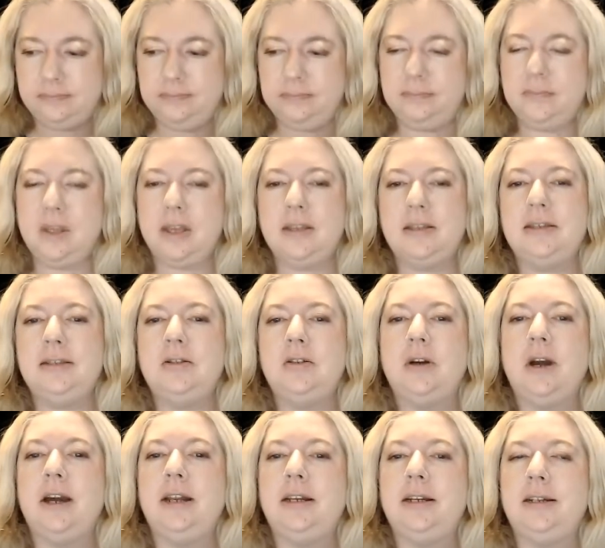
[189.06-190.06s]
Let's
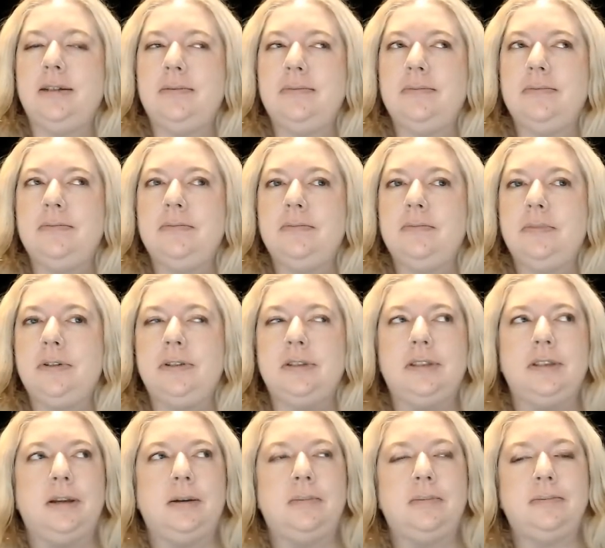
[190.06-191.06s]
try to put
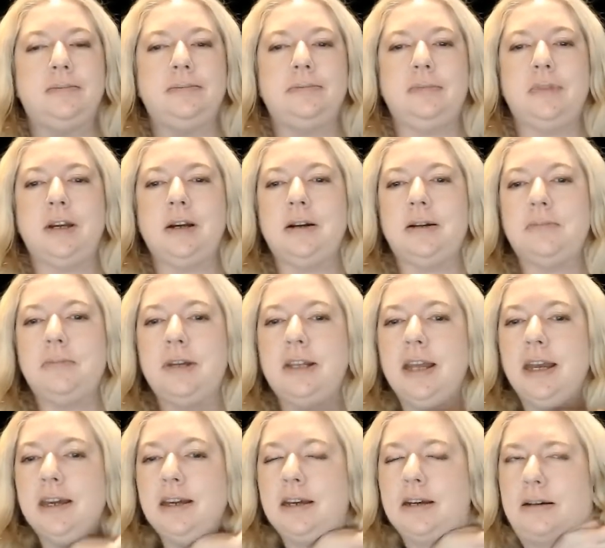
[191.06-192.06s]
some there on my
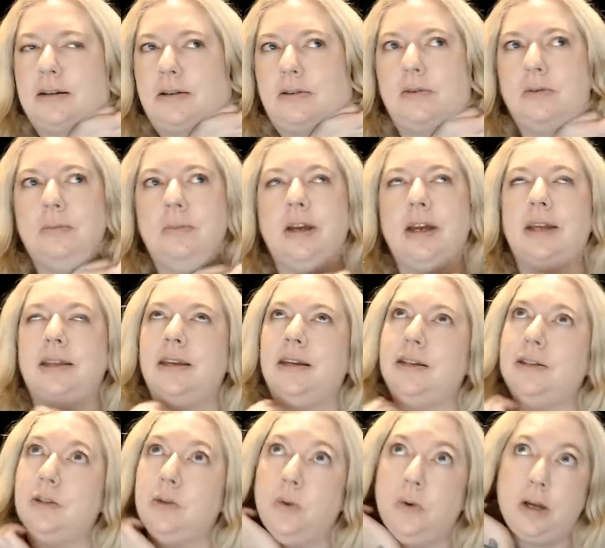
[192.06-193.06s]
neck. Oh man, that
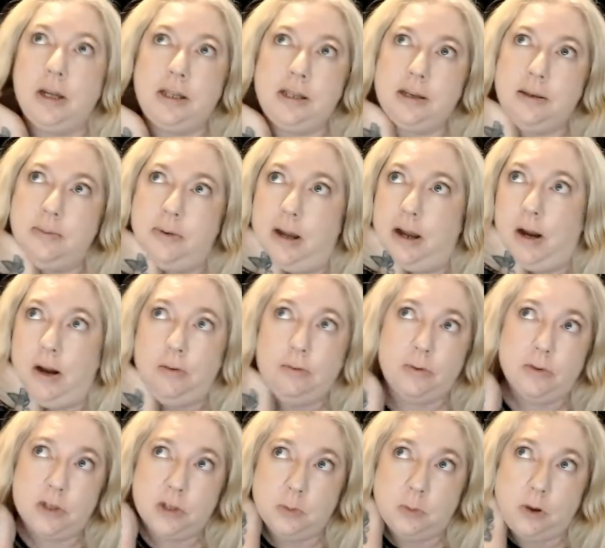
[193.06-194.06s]
is quite a powerful
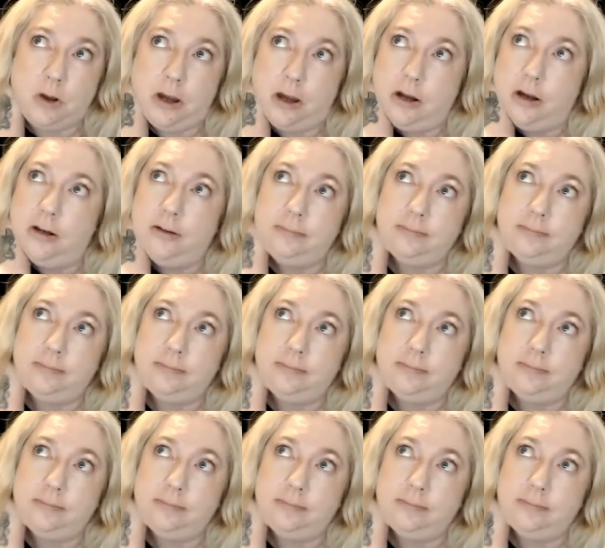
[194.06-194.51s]
sprayer.